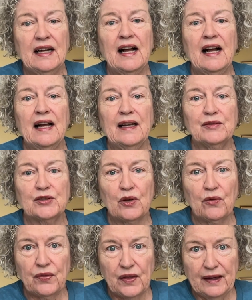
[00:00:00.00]
I am so
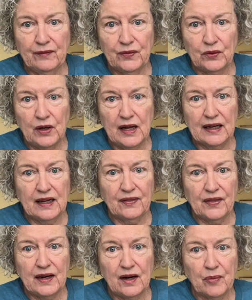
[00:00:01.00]
thankful I got
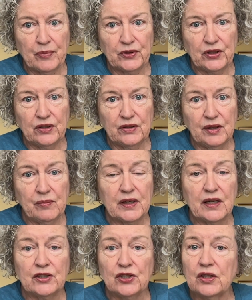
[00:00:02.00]
that opportunity
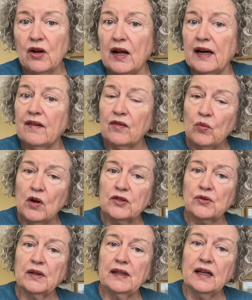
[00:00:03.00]
because, I never was
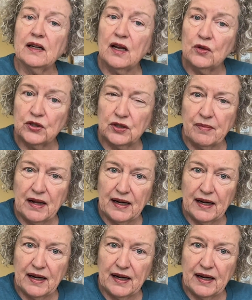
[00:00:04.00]
really close to my